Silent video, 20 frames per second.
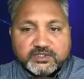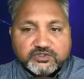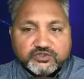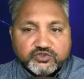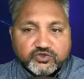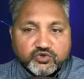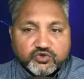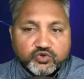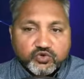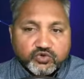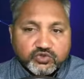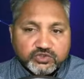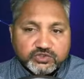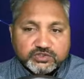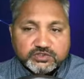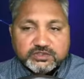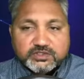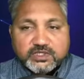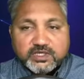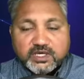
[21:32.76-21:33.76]
So
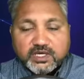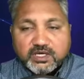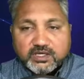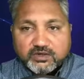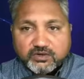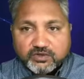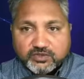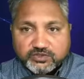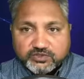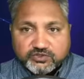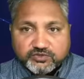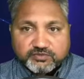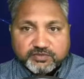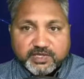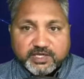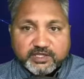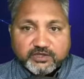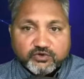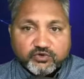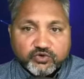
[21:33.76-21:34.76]
Kurds are also,
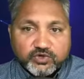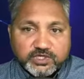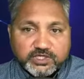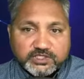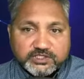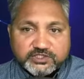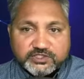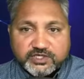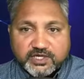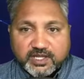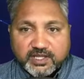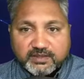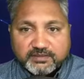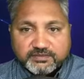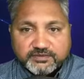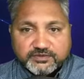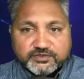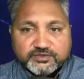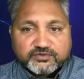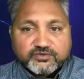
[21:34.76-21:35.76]
many Kurdish
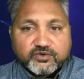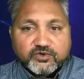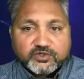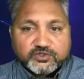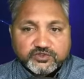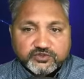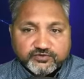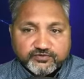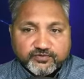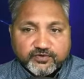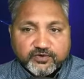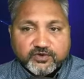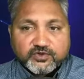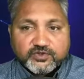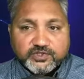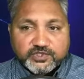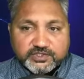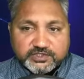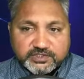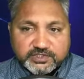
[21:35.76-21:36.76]
tribes also follow
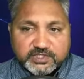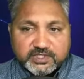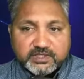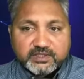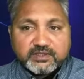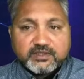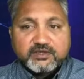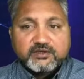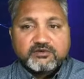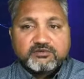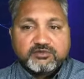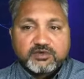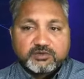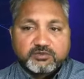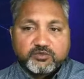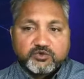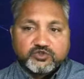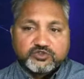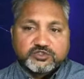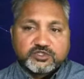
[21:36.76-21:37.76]
Yazdi, but
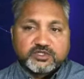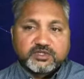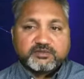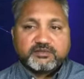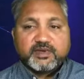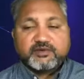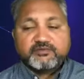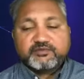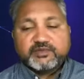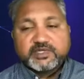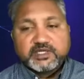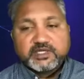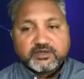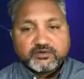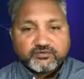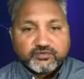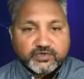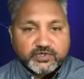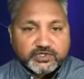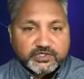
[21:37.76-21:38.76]
most of them have been
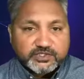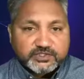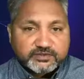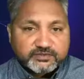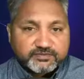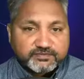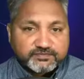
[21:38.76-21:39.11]
converted.